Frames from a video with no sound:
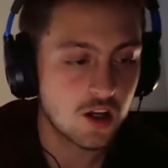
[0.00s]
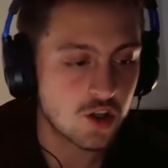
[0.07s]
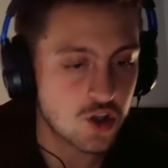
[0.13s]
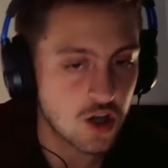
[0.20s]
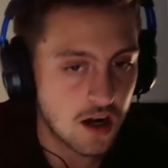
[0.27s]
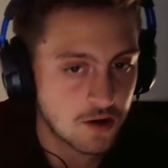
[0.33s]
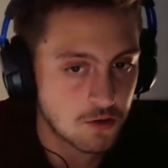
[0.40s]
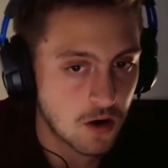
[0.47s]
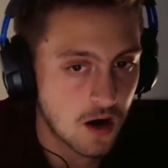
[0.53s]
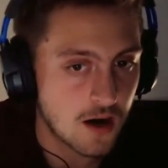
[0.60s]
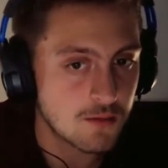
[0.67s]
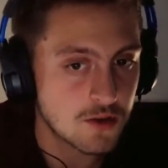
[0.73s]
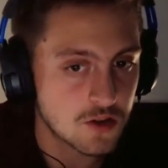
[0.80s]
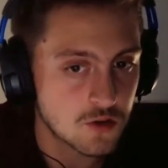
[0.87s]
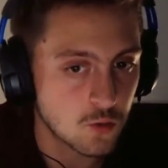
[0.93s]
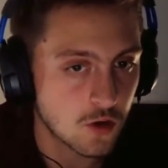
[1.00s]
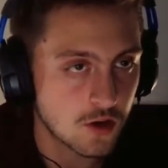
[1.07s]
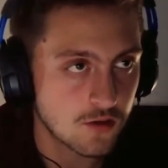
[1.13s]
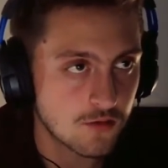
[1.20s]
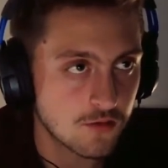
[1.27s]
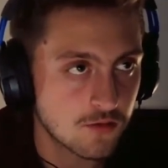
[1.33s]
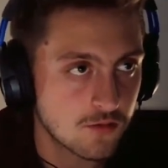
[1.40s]
Jon Rahm is one
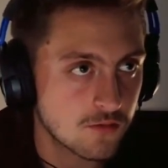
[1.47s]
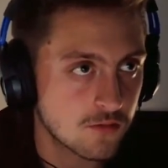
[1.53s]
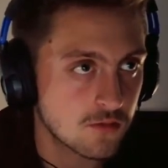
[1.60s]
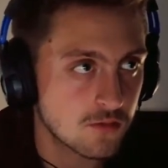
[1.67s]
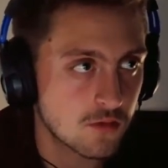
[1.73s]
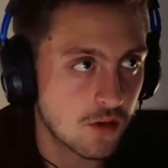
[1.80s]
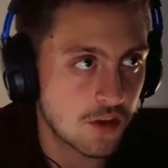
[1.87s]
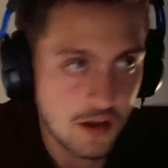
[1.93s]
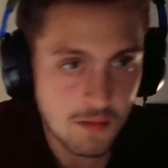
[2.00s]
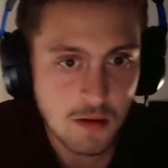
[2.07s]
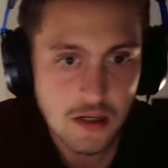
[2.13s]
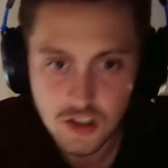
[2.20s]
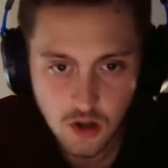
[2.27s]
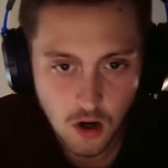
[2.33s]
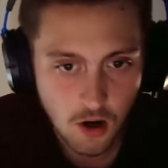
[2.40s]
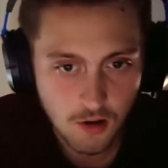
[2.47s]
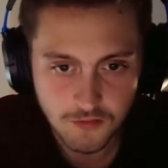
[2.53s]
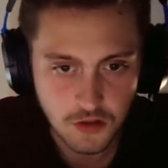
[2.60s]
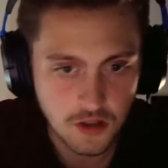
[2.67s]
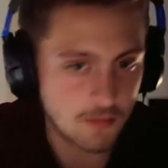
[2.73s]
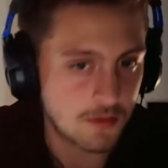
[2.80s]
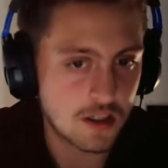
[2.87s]
of the best
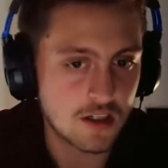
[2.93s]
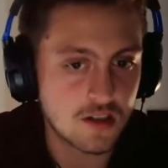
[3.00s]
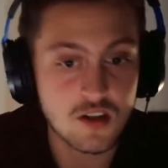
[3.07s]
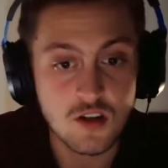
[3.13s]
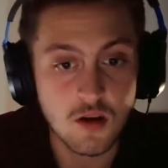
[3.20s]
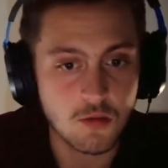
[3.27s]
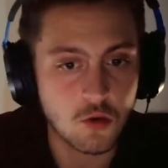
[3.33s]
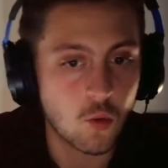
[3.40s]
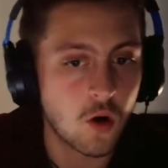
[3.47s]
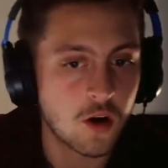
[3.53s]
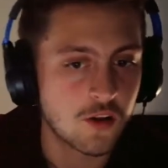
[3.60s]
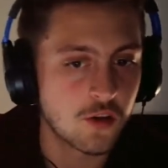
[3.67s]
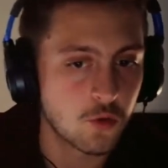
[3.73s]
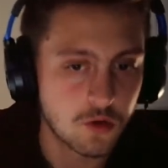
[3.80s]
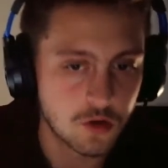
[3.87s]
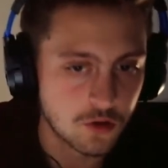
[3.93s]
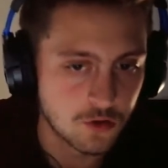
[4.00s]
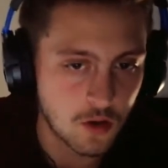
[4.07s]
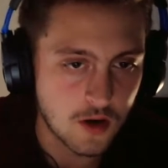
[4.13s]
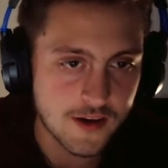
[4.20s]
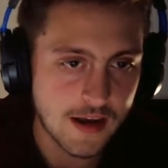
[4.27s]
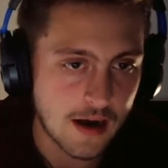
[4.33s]
golfer. I mean, he is number one in the
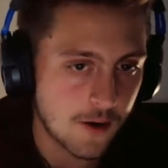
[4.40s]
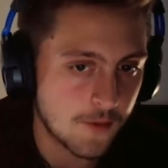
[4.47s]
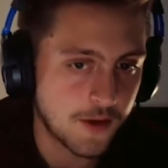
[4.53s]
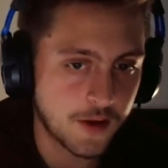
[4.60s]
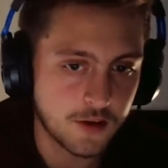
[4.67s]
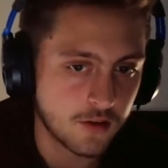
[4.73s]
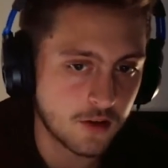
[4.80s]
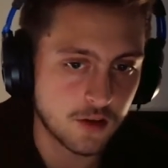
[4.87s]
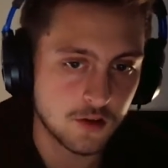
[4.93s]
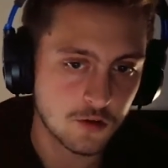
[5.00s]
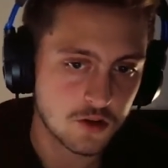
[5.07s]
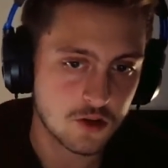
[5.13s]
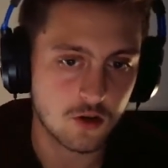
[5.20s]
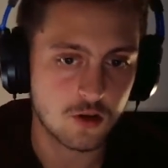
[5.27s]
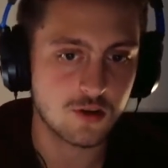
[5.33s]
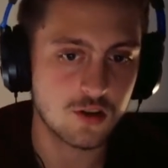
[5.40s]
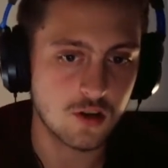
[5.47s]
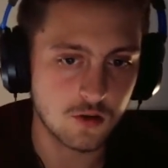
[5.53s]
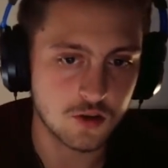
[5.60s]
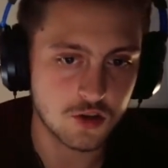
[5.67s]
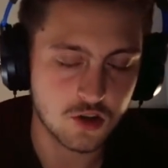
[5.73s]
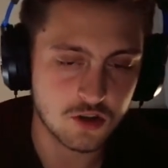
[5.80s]
world right now. And then,
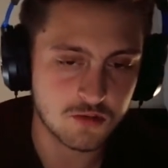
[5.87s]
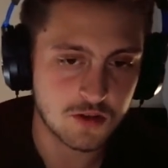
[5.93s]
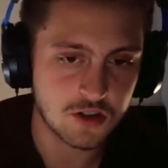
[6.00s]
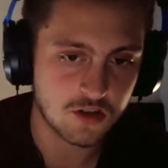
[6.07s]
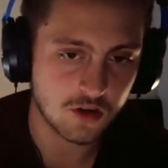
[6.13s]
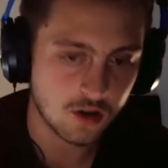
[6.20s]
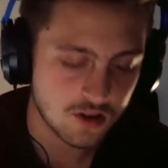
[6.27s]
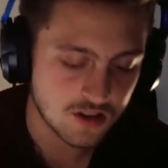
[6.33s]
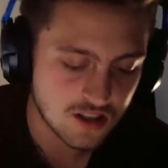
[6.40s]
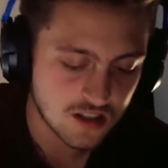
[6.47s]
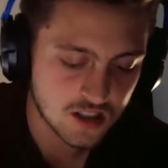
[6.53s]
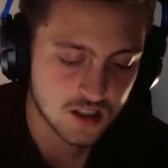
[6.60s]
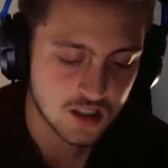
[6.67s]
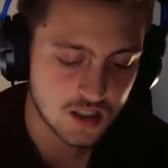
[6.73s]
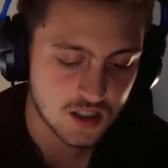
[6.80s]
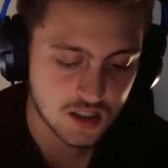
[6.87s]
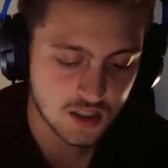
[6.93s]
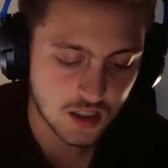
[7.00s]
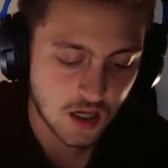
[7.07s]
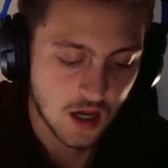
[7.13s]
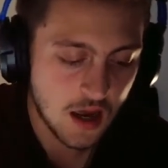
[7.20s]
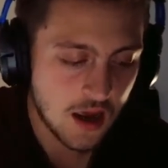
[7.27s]
Sergio is just Mr.
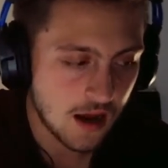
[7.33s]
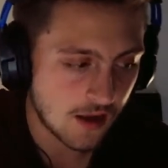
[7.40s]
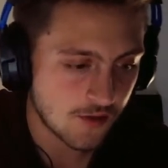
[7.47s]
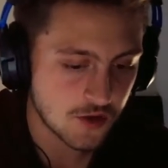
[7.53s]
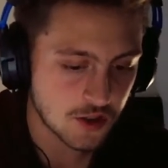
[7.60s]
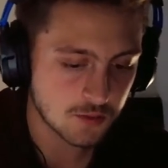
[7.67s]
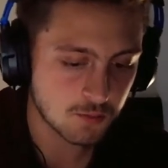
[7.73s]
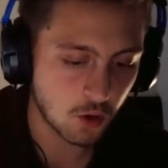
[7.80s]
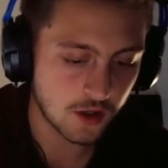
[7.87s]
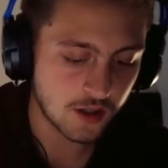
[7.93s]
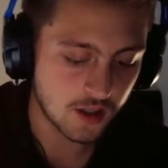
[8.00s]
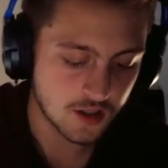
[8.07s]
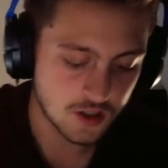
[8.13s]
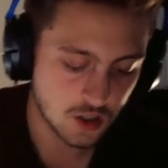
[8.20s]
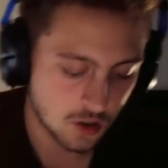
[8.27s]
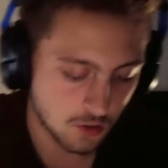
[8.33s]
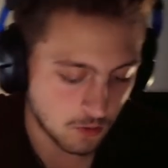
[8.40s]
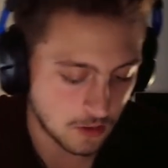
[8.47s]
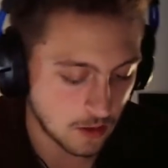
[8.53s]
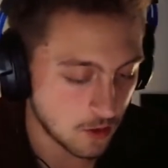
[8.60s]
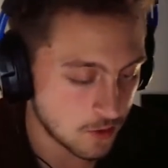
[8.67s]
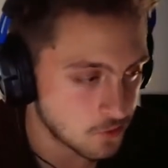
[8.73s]
Consistency at this point in his
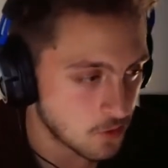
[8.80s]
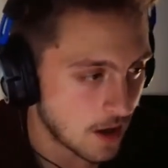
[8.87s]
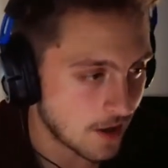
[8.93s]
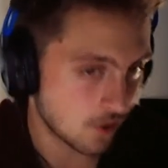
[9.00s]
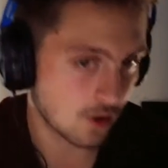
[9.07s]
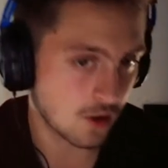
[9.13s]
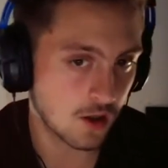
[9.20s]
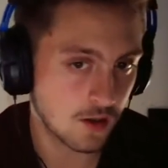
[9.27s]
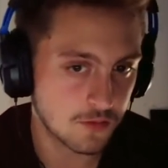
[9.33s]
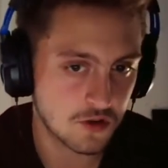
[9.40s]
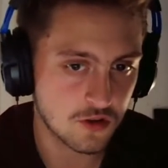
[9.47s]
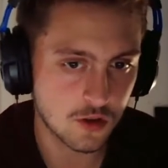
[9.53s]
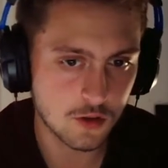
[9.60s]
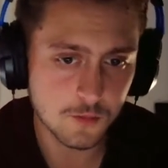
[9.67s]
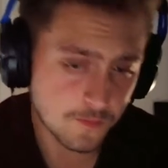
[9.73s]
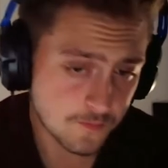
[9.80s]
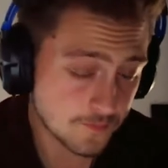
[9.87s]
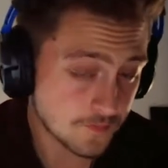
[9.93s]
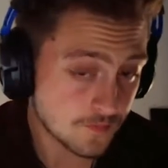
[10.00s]
career in Ryder Cup. So